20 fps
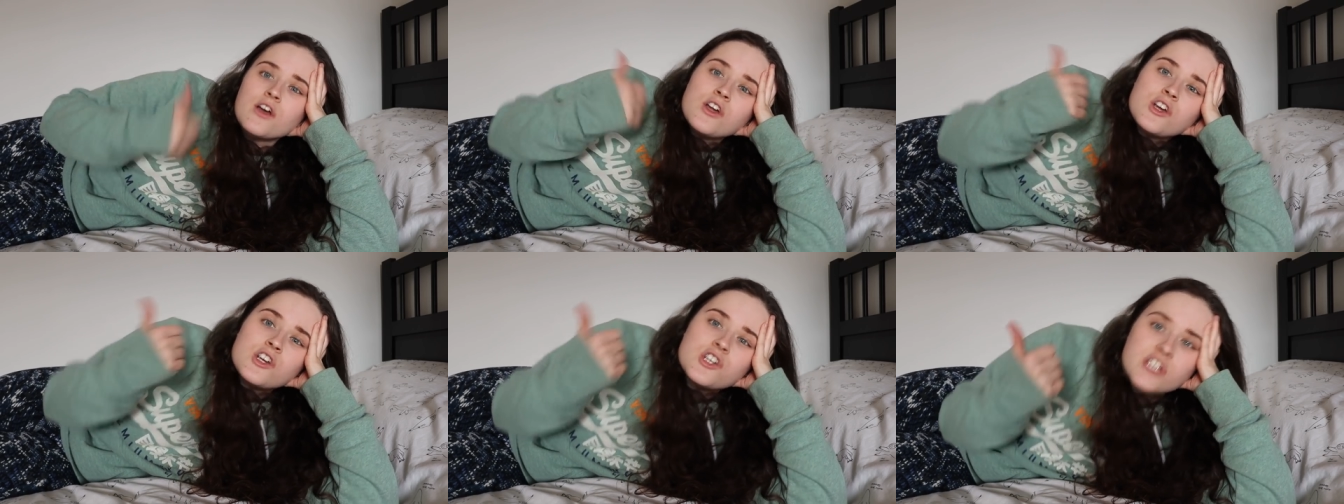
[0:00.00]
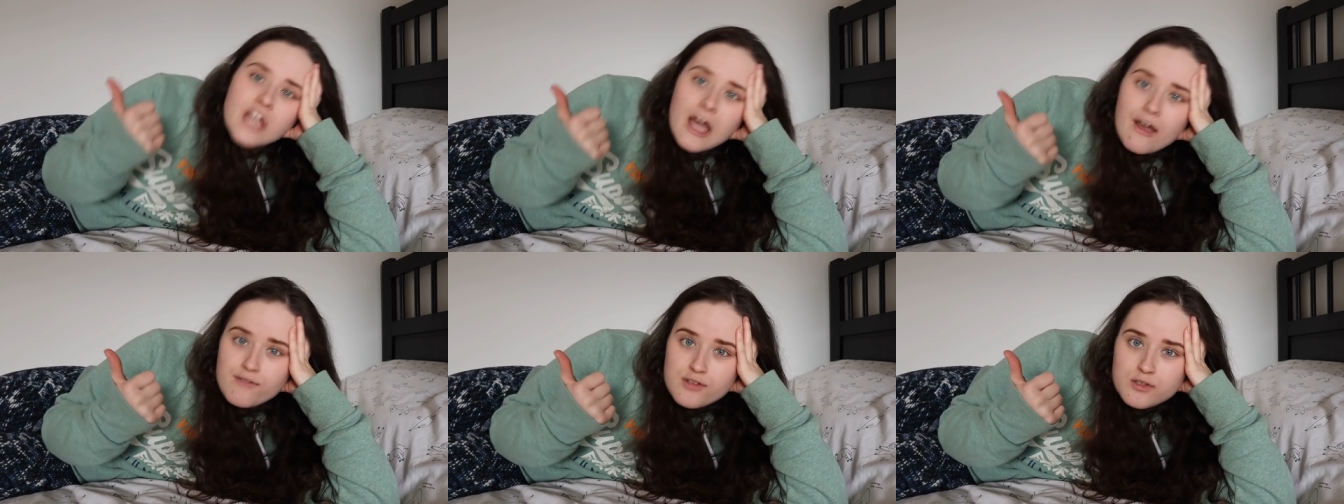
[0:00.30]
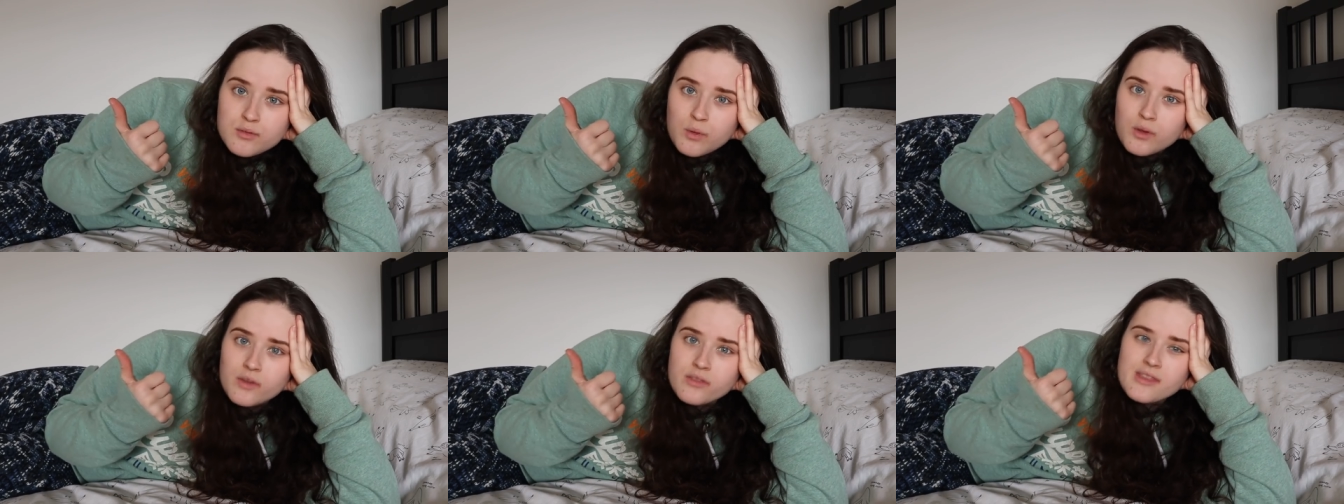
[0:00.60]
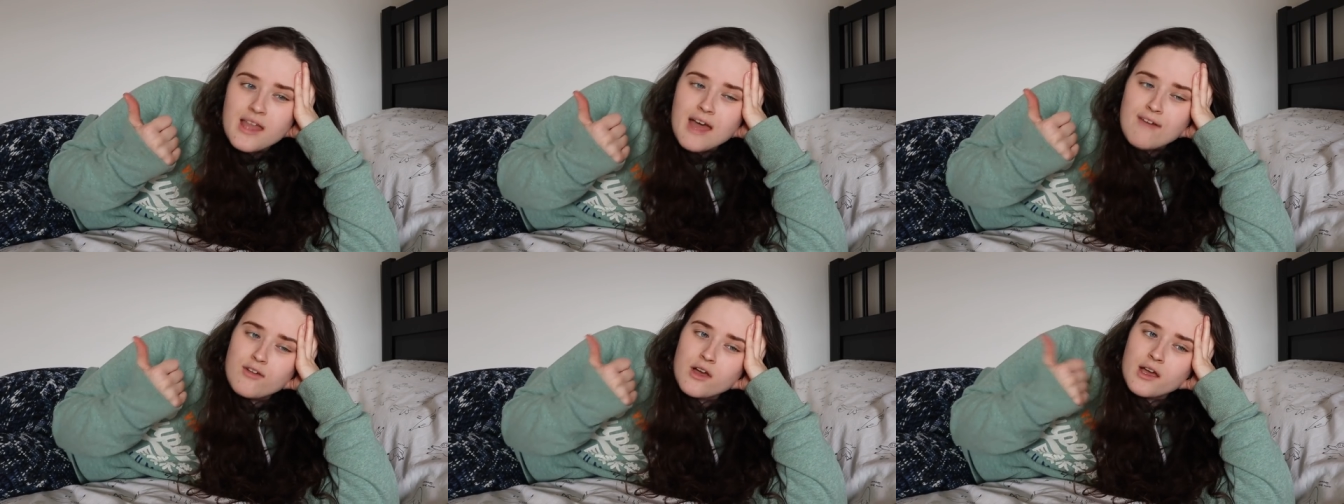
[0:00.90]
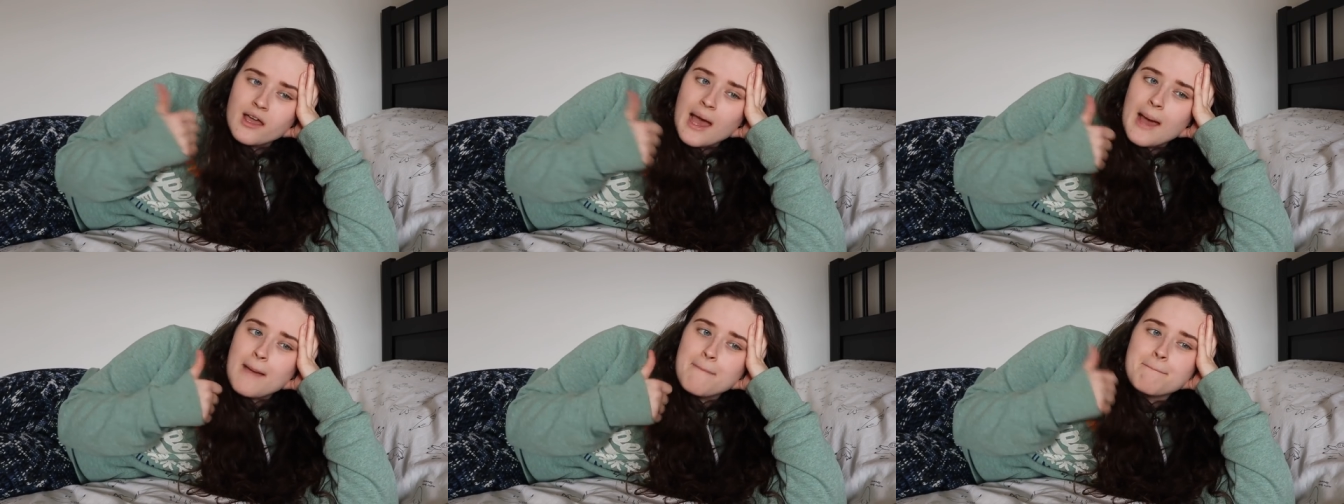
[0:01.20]
chefs will
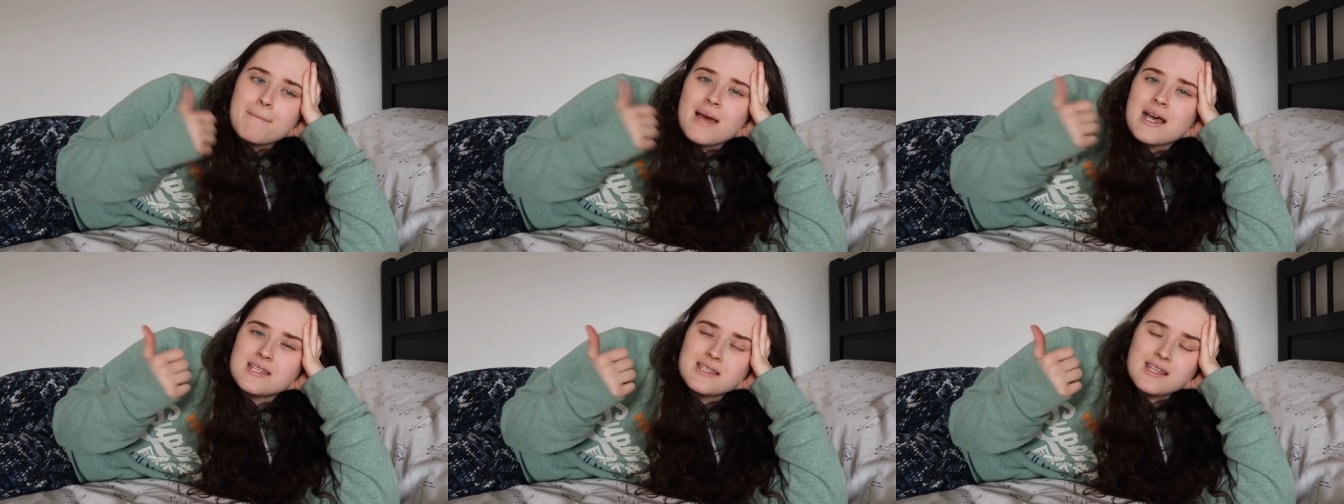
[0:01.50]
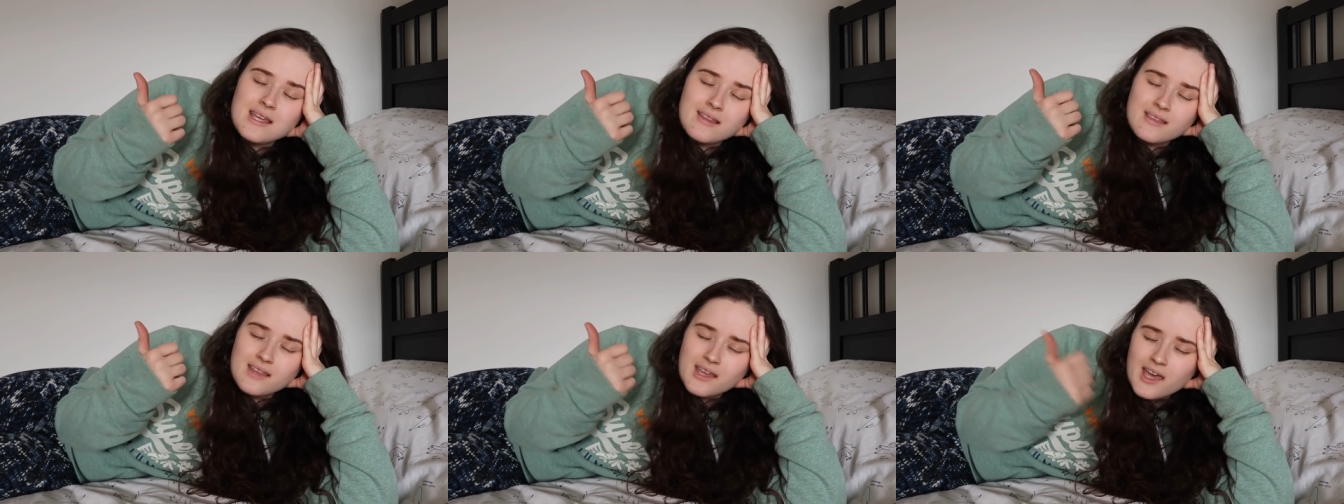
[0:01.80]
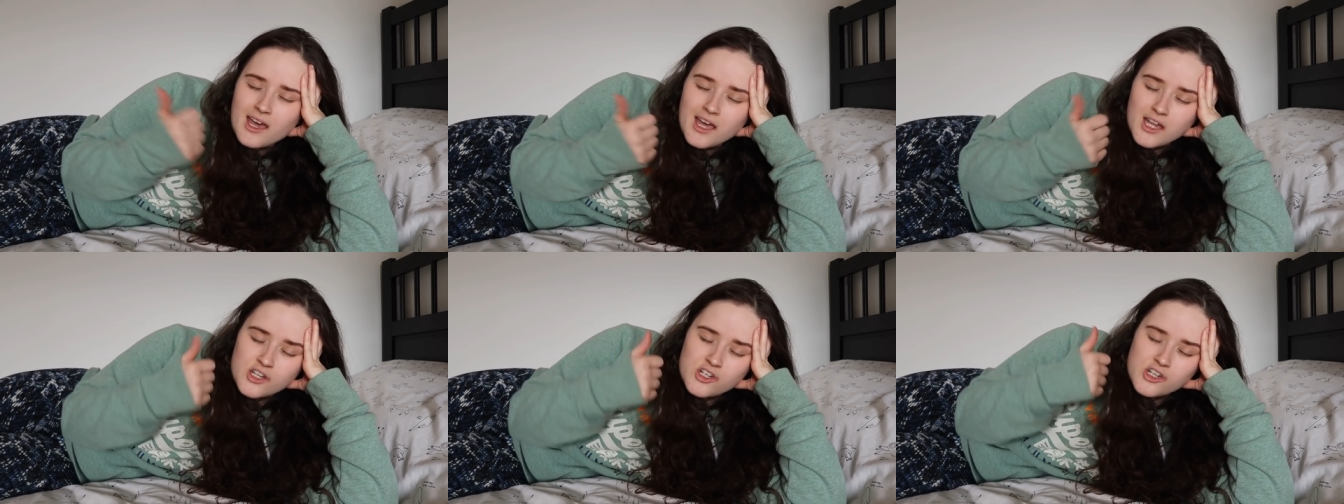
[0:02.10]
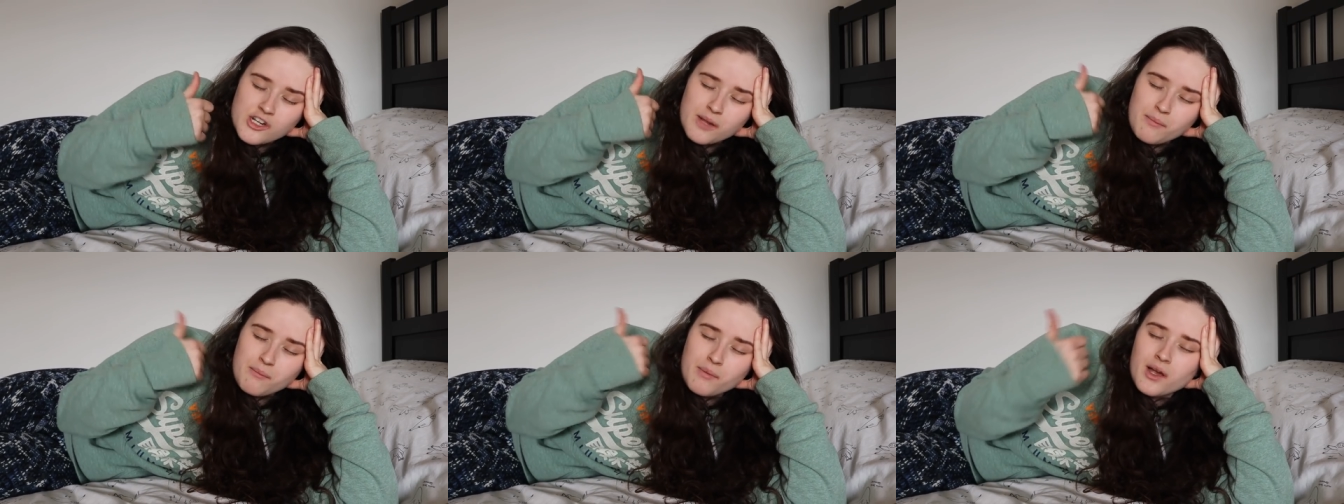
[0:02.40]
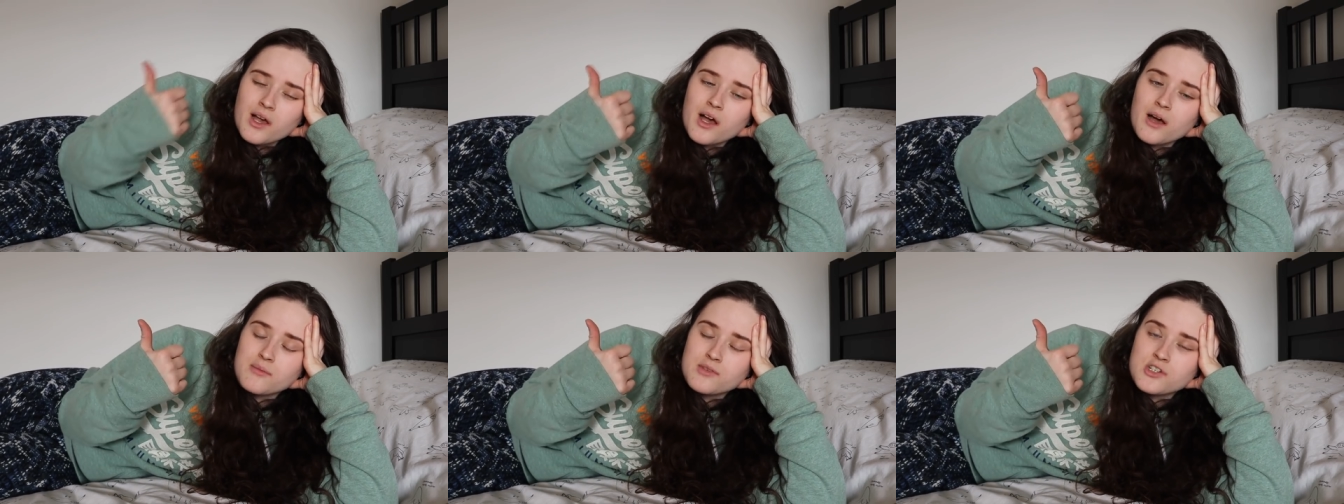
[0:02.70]
never get messy in the kitchen and
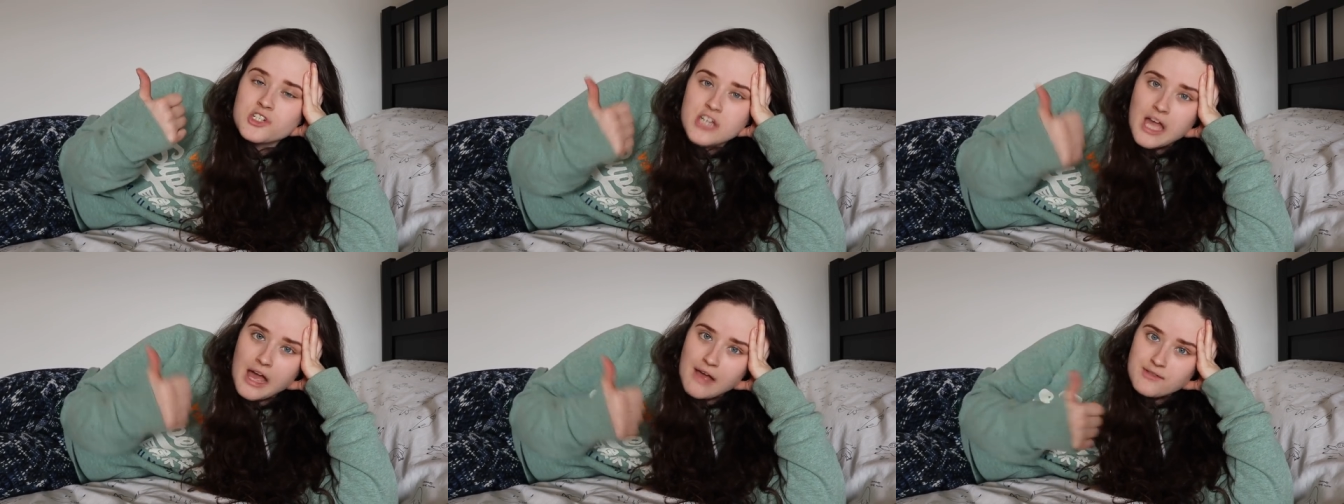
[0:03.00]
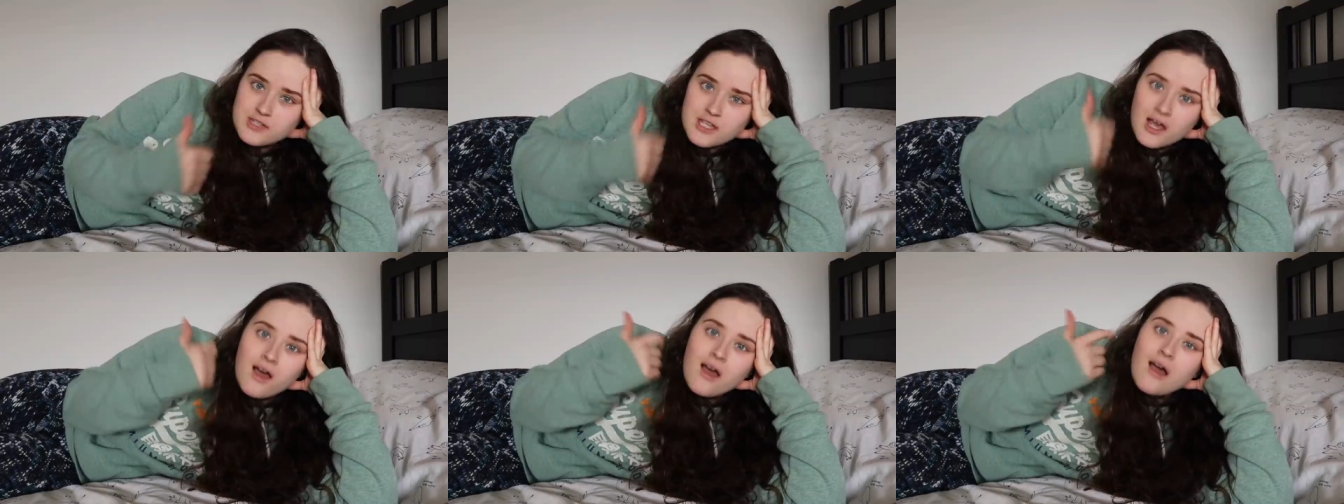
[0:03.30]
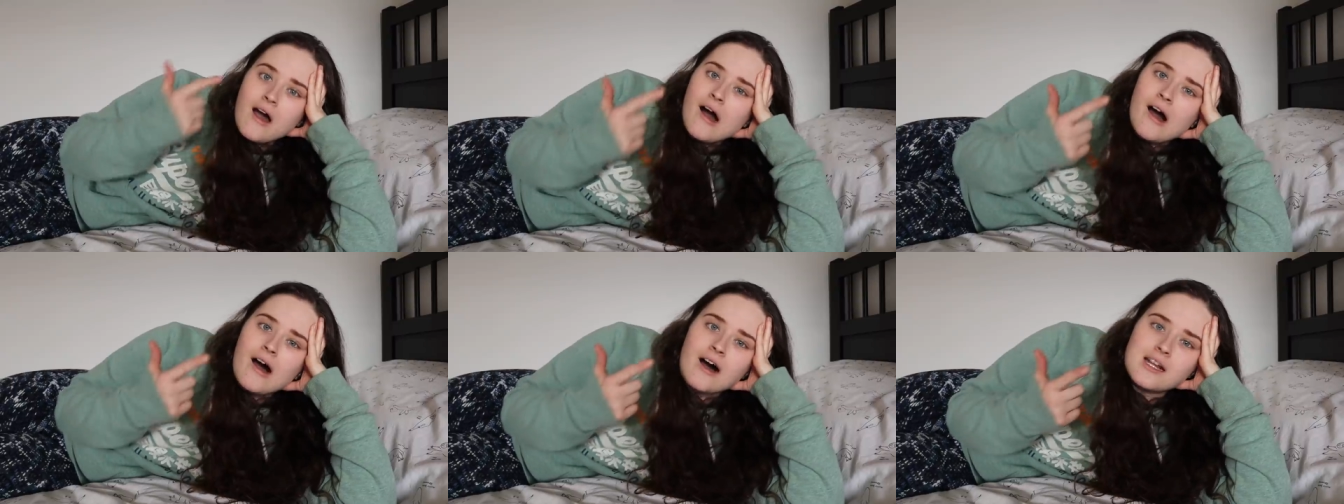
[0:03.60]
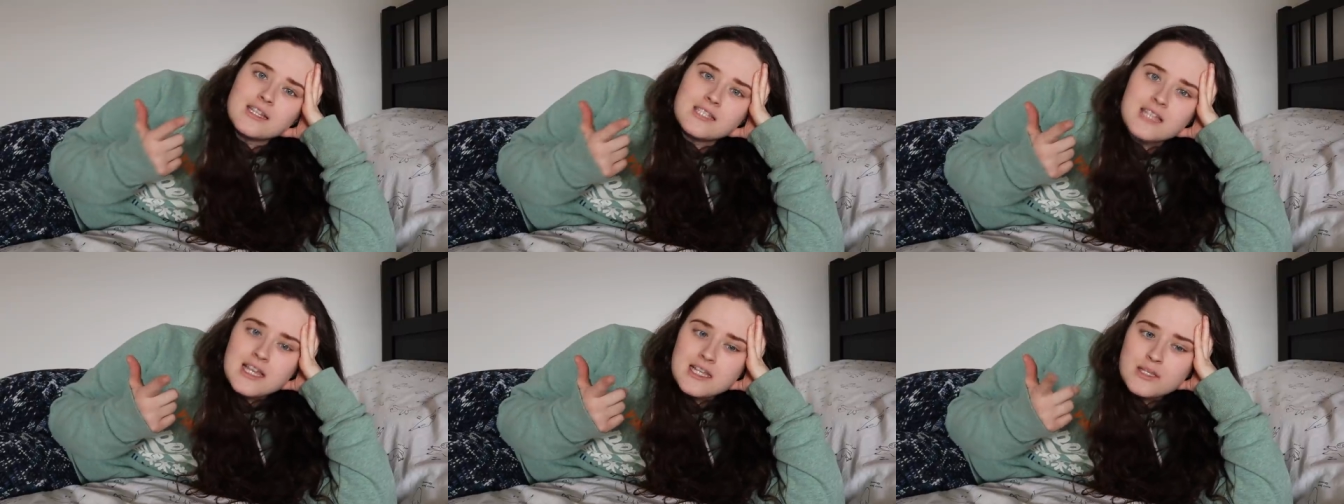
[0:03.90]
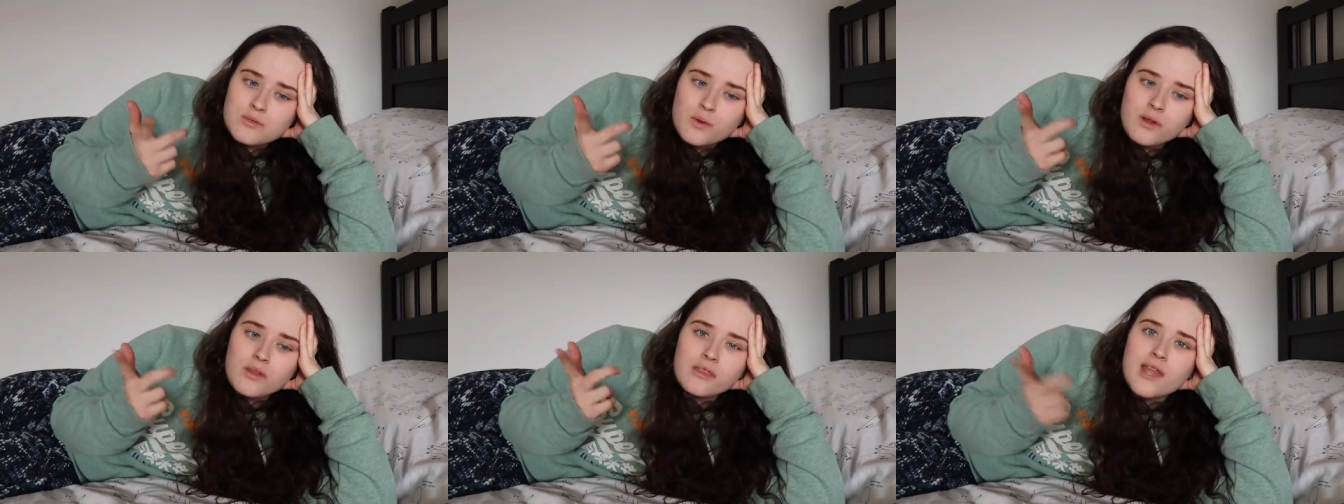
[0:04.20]
become chefs.
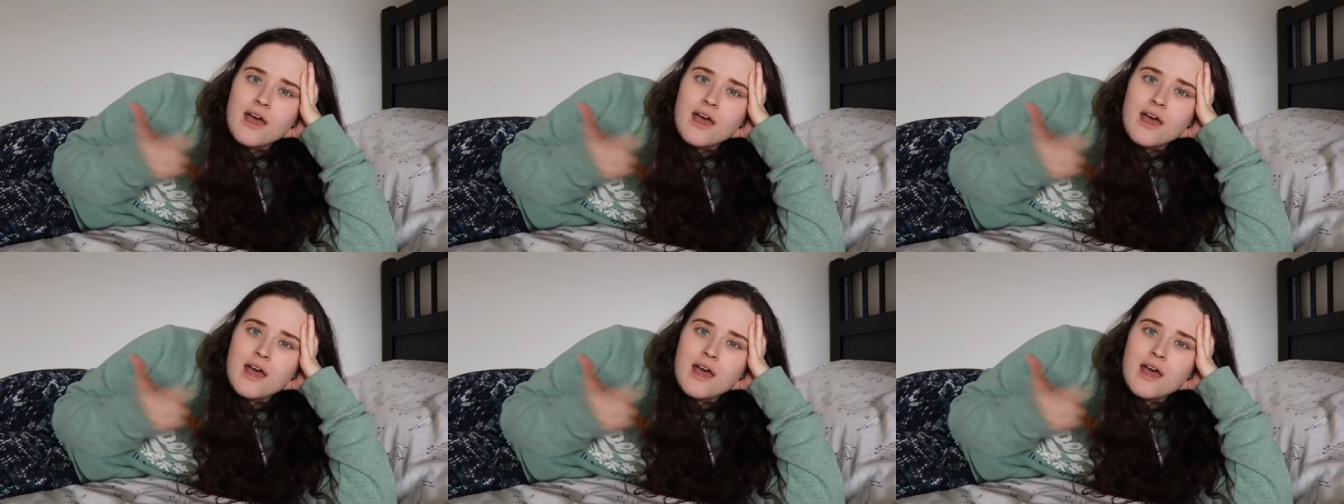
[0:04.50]
Artists will